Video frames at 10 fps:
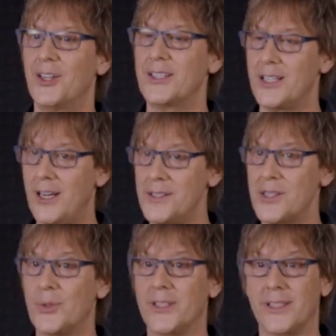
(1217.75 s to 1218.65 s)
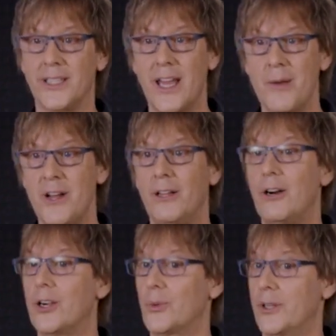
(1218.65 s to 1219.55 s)
Consequently, ML
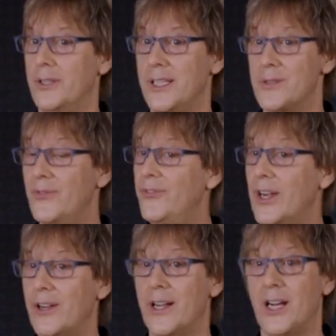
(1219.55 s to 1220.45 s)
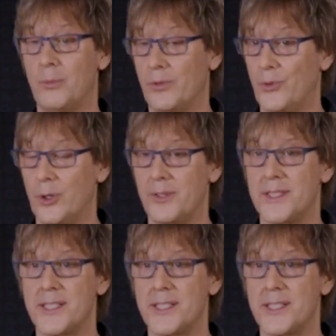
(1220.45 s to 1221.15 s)
hardware needs very high performance,